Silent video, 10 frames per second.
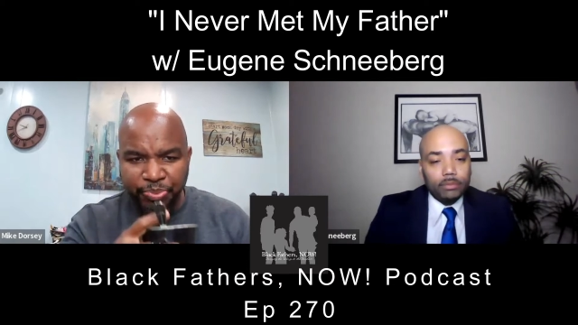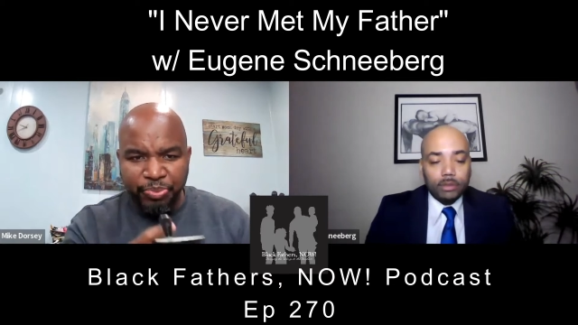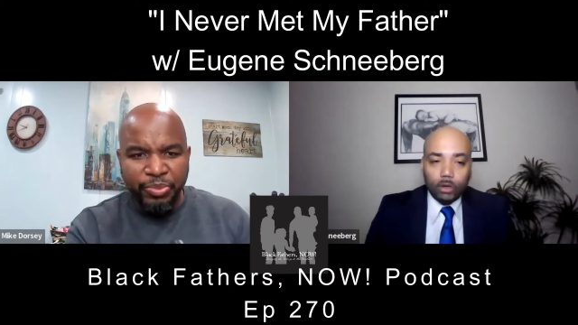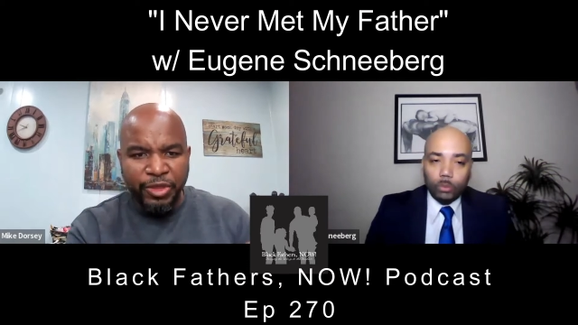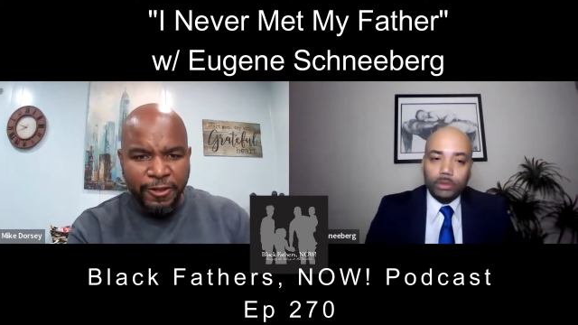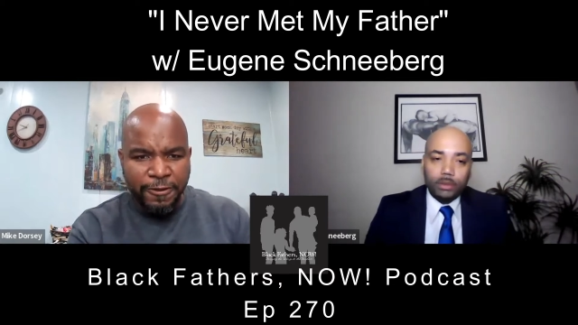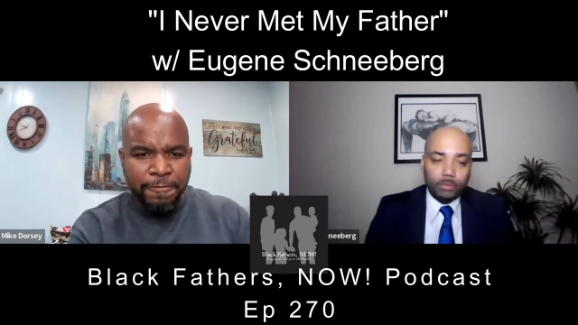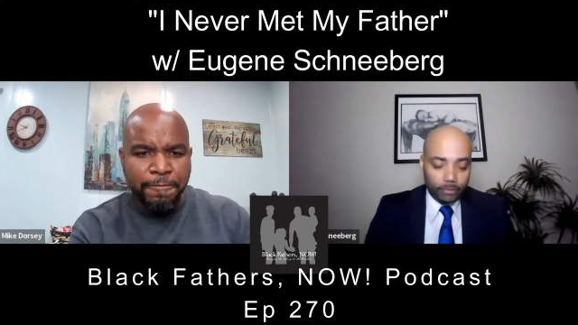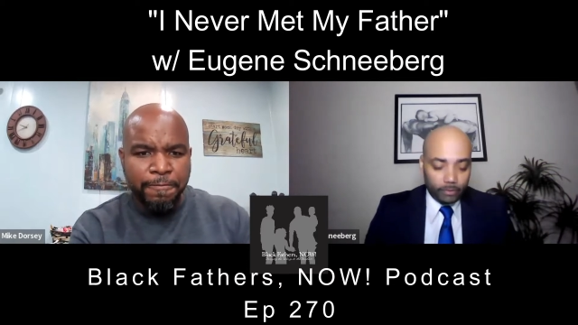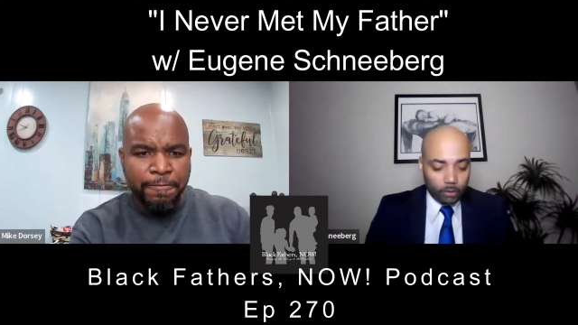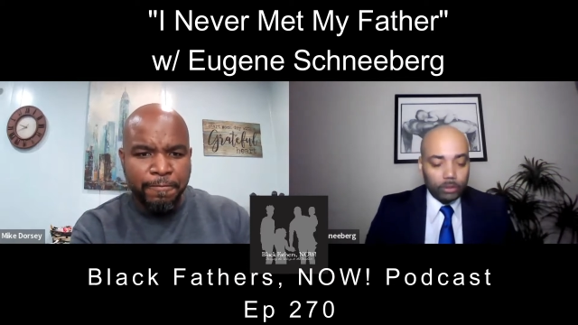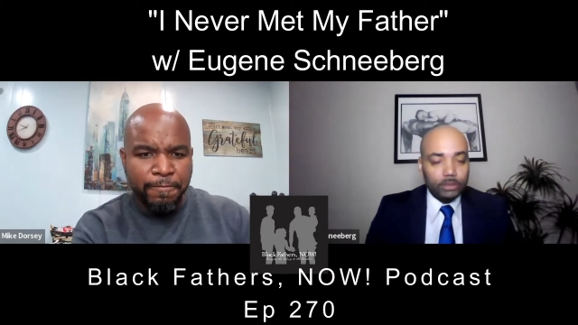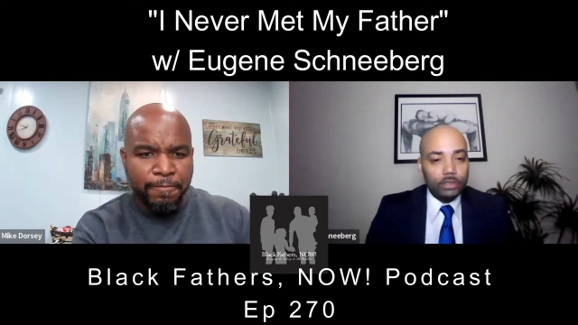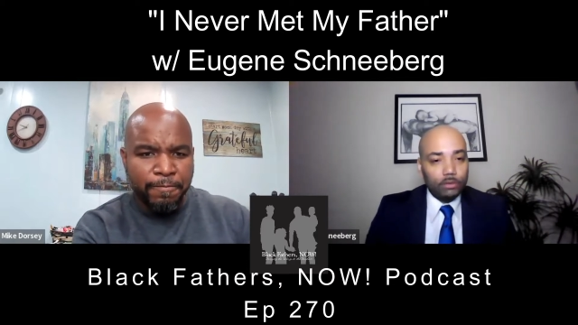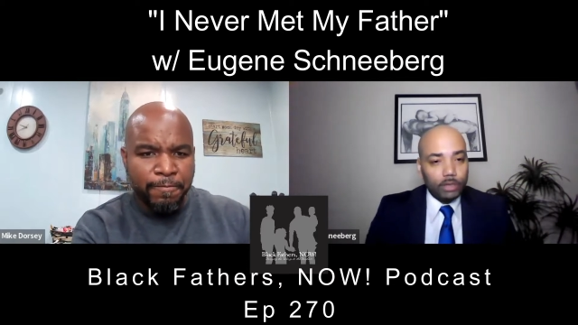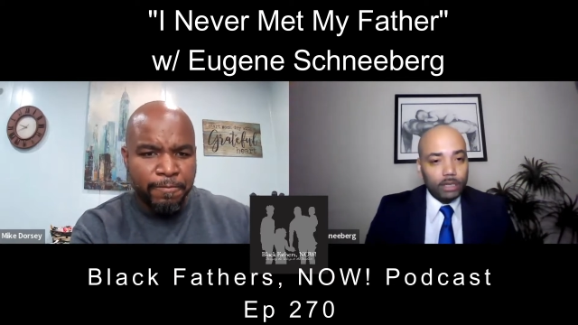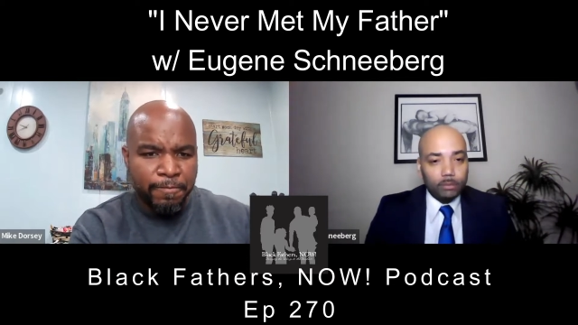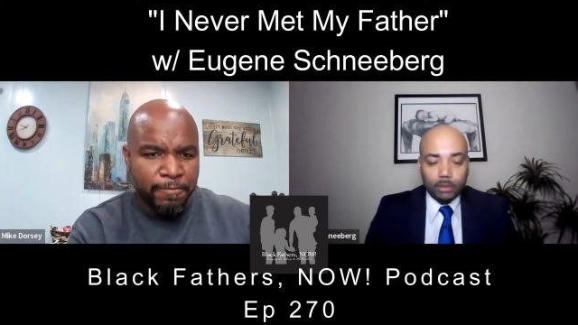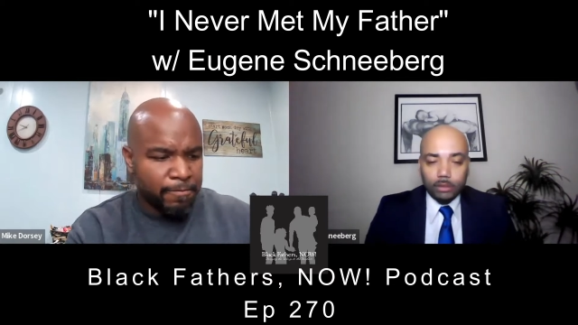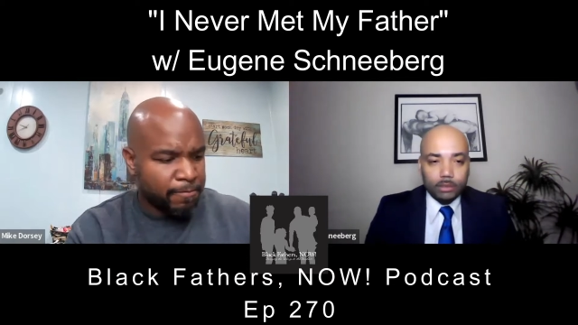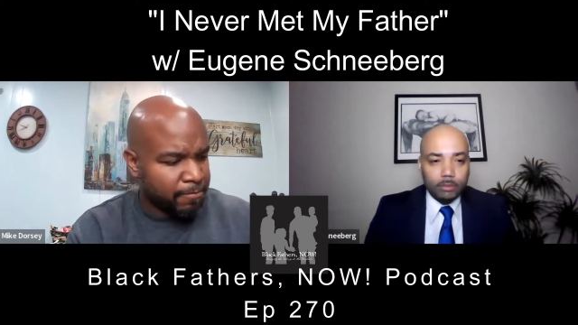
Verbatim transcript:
Speaker 1: So I open up the phone book to Graham.